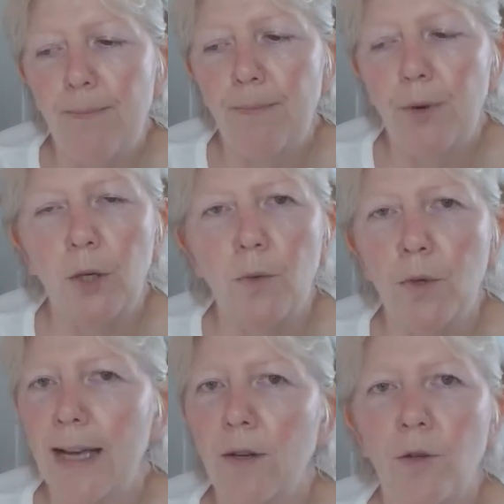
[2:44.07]
but you
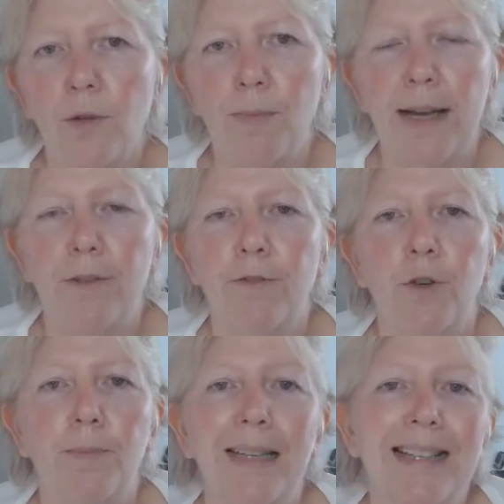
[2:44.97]
won't get the whole
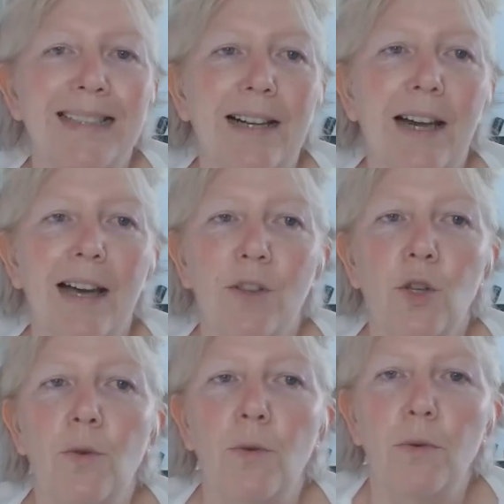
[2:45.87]
platform, because I'll have
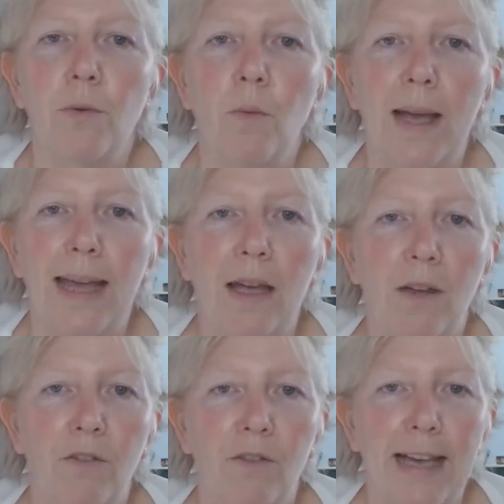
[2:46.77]
no way
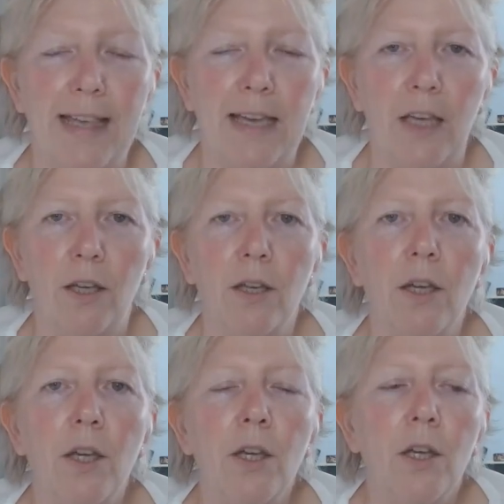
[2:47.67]
of getting
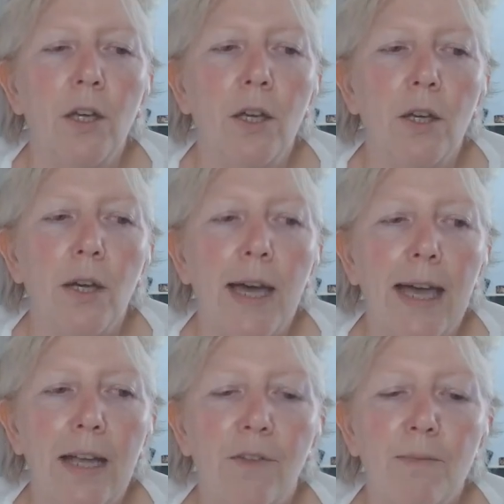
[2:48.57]

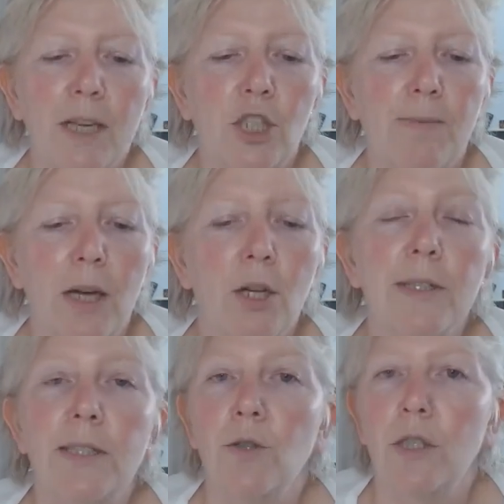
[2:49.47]
information about
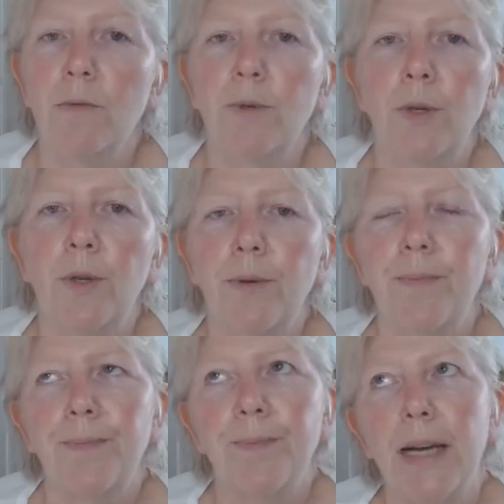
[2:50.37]
who's ordered a book
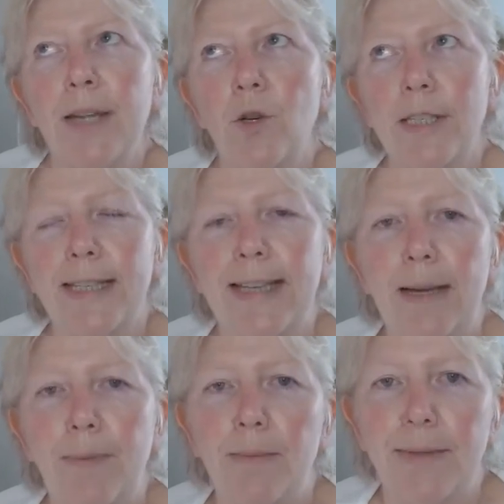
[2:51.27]
in order to
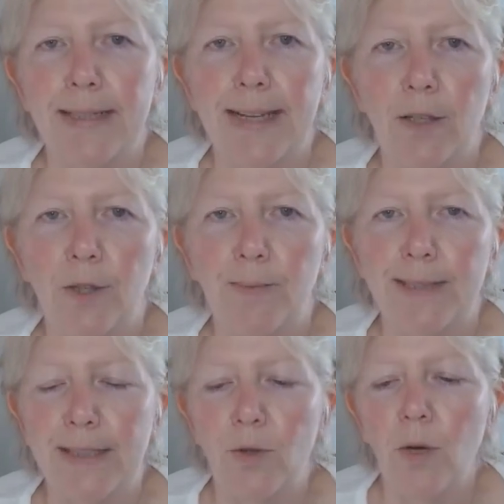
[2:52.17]
get people set up.
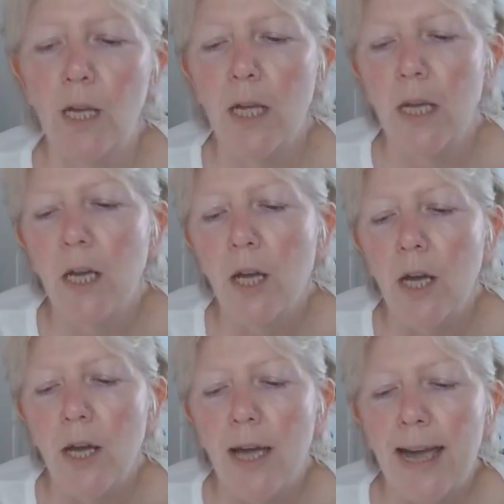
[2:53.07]
So
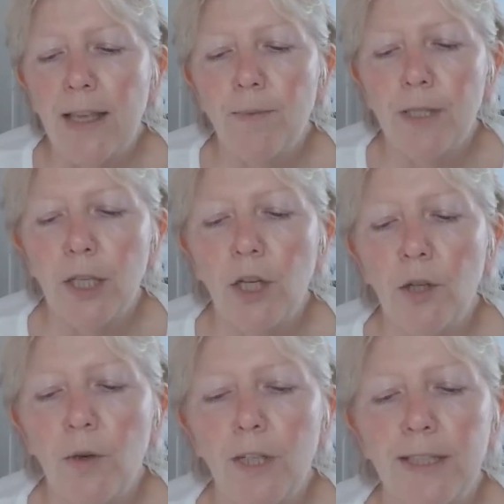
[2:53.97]
anybody
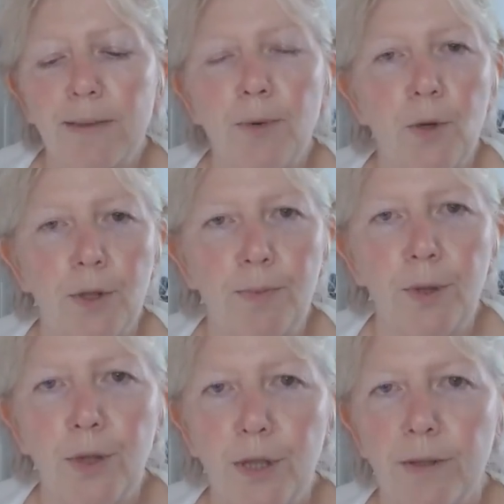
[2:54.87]
who has bought a
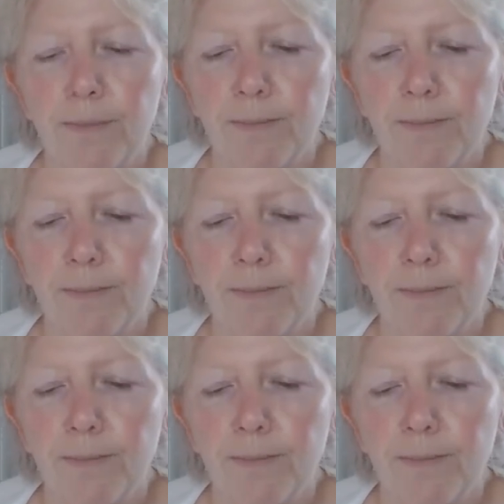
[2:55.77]
book,